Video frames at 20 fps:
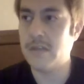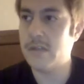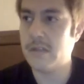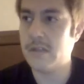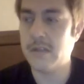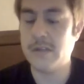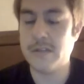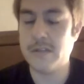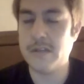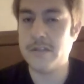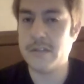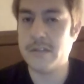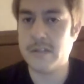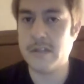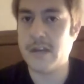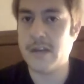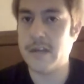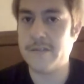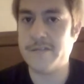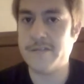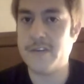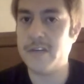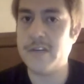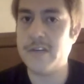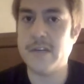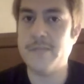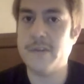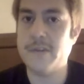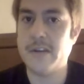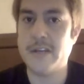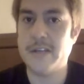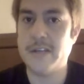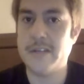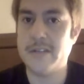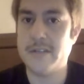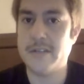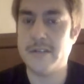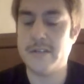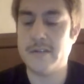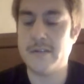there's a lot of good
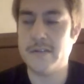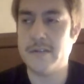MRAs.